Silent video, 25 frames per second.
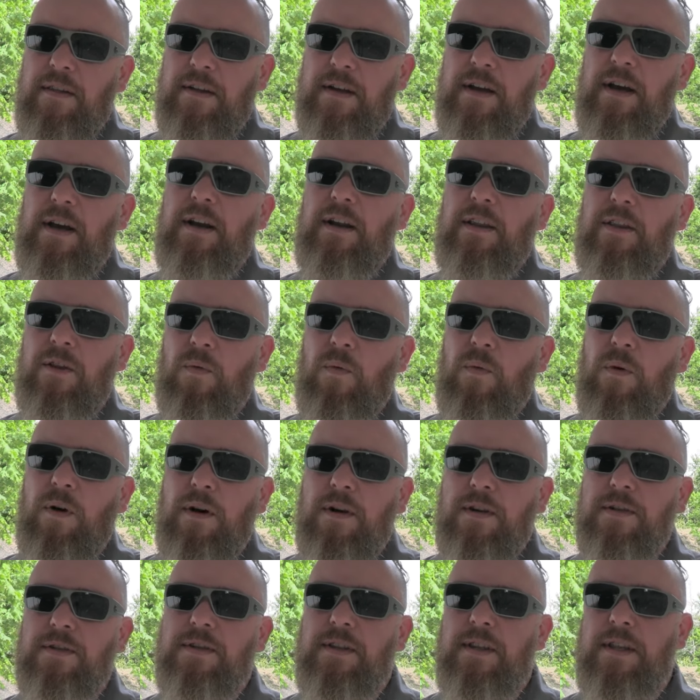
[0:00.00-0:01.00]
gun in the
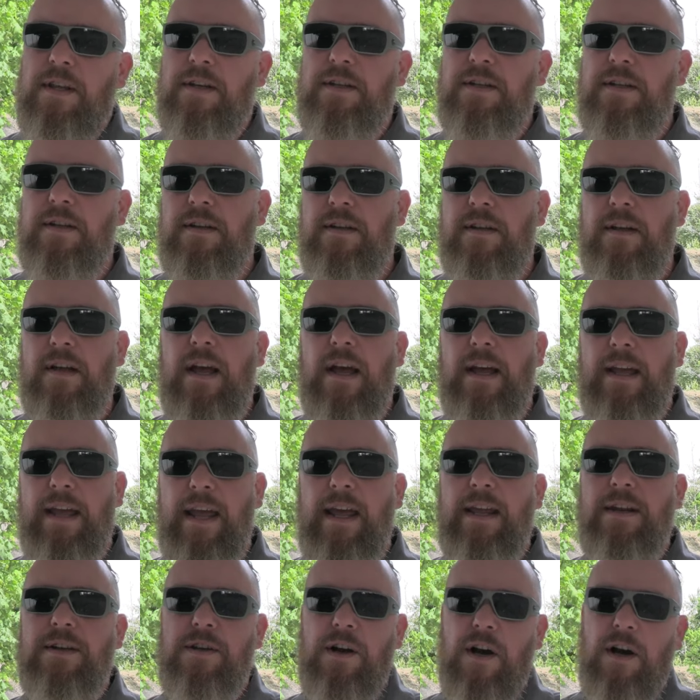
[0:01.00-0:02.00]
works that I
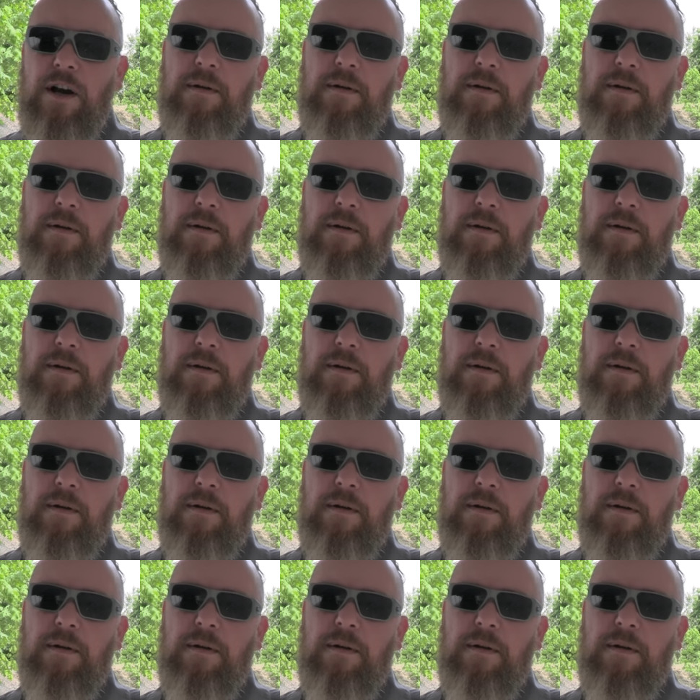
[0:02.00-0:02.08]
can talk